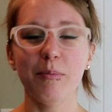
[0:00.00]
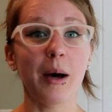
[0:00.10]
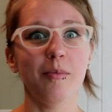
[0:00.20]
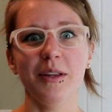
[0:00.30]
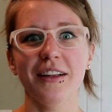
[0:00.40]

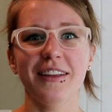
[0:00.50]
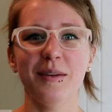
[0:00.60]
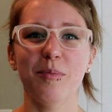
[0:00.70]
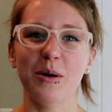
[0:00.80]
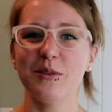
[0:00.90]

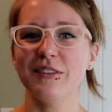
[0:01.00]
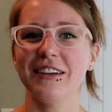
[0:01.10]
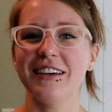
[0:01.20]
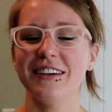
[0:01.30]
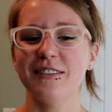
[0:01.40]
publicly
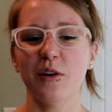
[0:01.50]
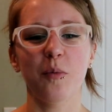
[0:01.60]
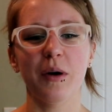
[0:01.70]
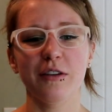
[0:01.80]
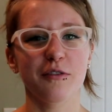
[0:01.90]
posting
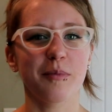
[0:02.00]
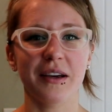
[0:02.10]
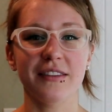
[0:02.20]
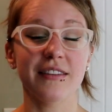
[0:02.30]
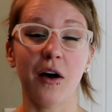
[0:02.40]
so much of
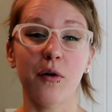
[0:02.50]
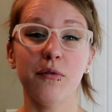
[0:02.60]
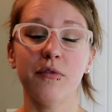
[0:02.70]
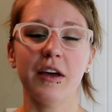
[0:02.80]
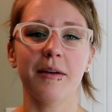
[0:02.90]

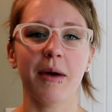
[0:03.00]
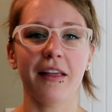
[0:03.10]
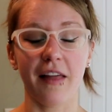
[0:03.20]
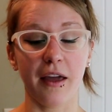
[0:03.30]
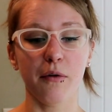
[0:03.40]
myself and
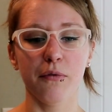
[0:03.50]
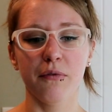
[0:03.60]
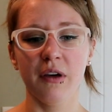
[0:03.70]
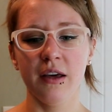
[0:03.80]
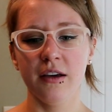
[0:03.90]
my
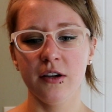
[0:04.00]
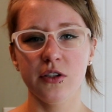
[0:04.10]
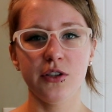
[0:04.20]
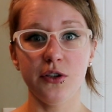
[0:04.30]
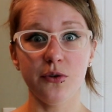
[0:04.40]
life
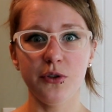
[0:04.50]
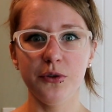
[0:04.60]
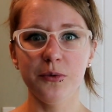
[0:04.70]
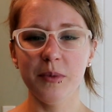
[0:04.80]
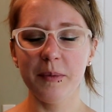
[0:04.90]
to
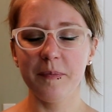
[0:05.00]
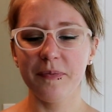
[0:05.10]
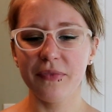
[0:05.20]
YouTube.